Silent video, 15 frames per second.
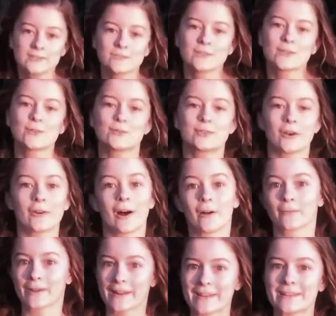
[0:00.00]
of you who don't
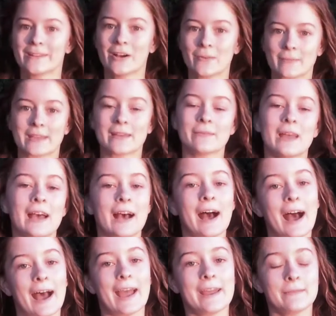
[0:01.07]
already know me,
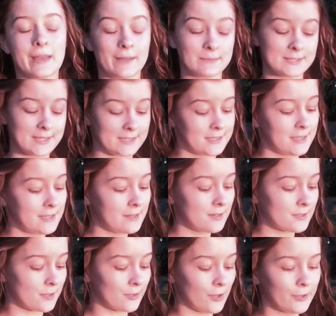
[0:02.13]
I am 16
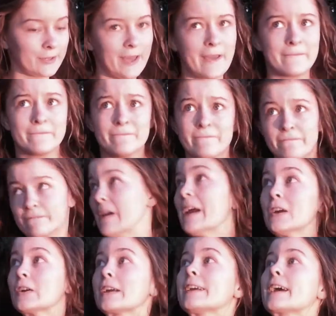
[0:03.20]
years old,
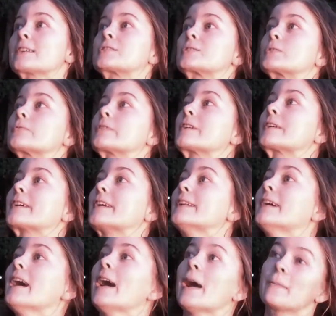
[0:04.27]
very extroverted.
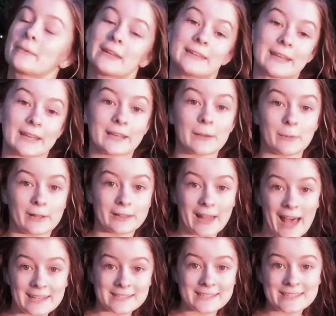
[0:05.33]
I'm gonna take a couple of
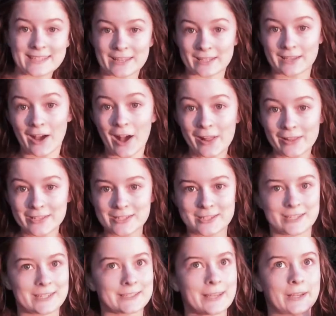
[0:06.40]
classes at the college,
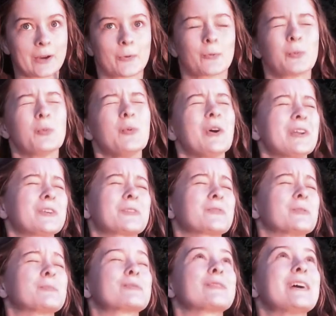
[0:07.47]
just like our
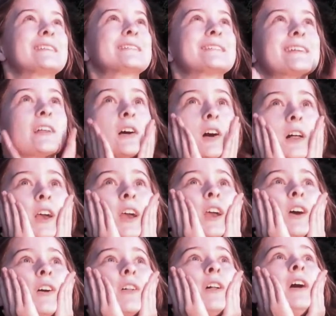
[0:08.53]
wonderful president, all
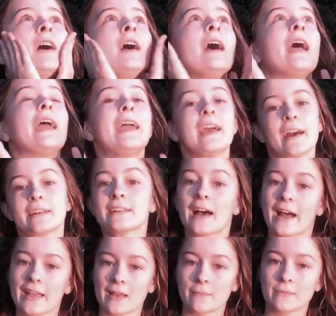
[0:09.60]
hail, and
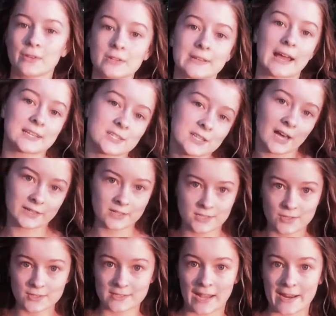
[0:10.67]
I am your National Honor
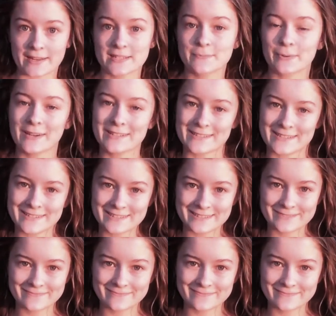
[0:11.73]
Society's president.